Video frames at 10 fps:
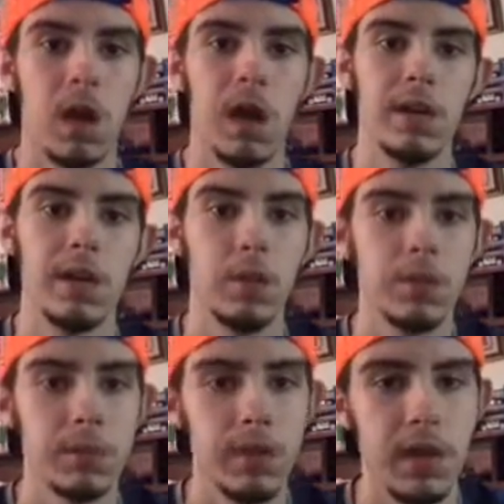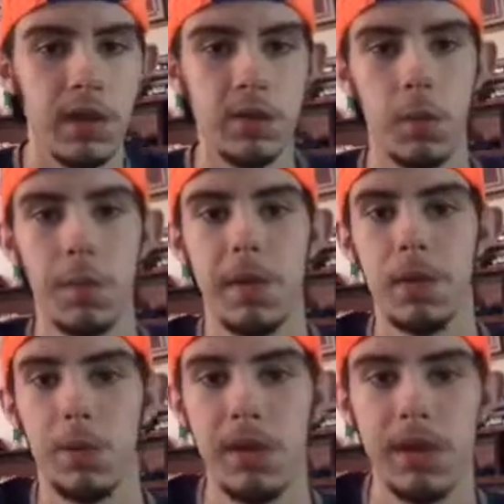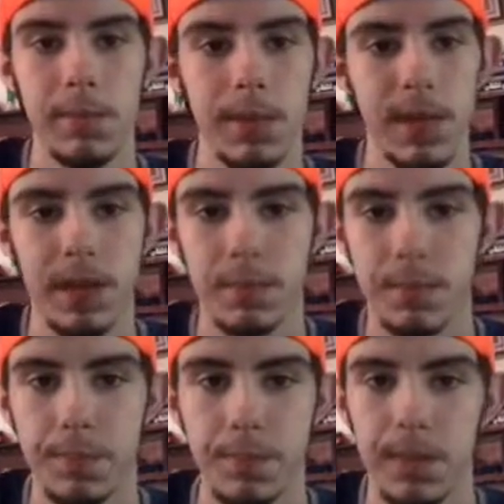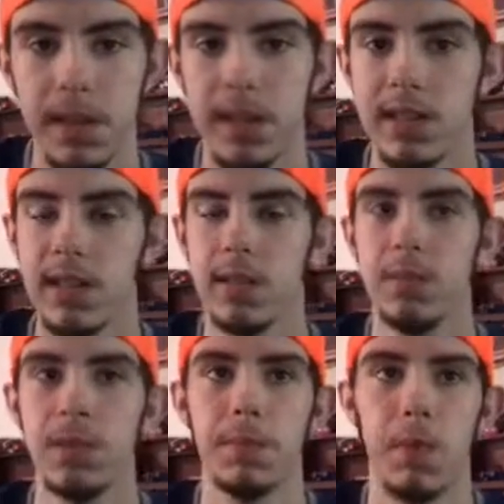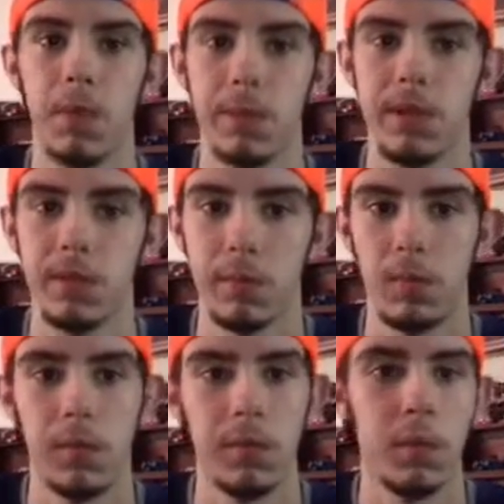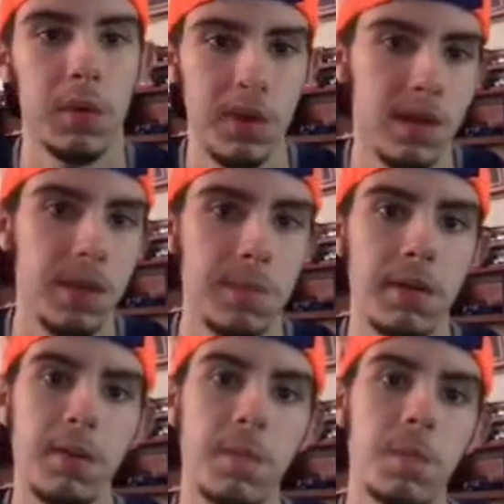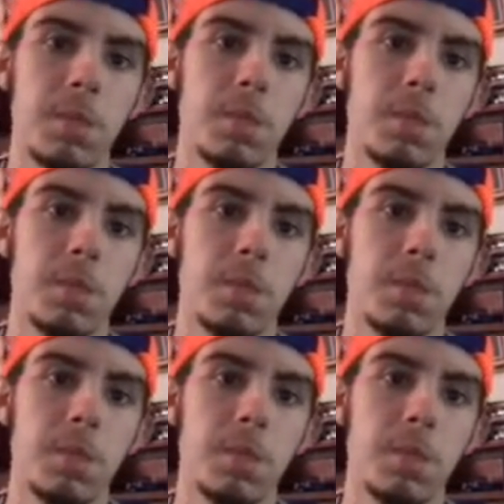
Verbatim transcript: I know some of you guys don't want me to quit, but that's, but that's has to be the point because I'm going to quit dipping